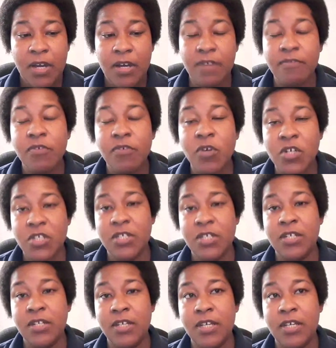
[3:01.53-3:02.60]

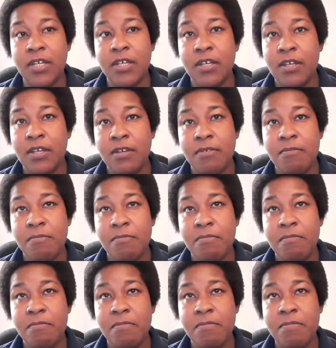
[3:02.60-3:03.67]
unfortunately,
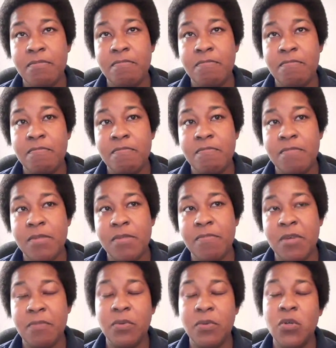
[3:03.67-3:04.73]
the
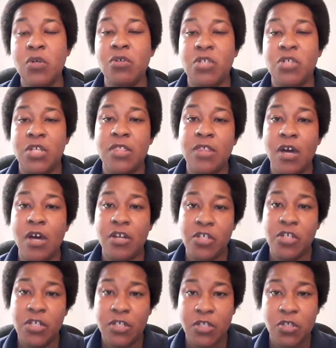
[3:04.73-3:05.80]
people who she thought
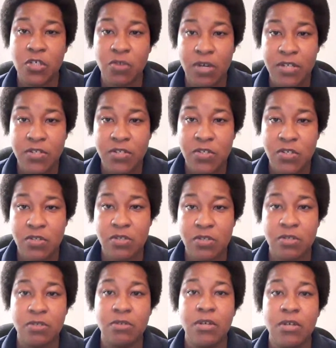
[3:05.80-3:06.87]
she could trust
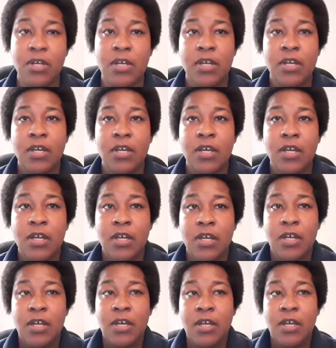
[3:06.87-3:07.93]
to
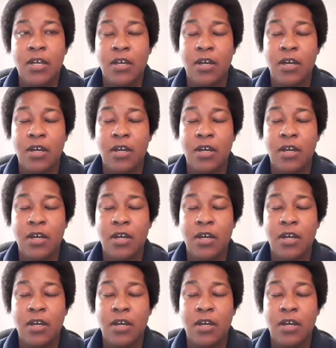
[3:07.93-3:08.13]
mm-hmm.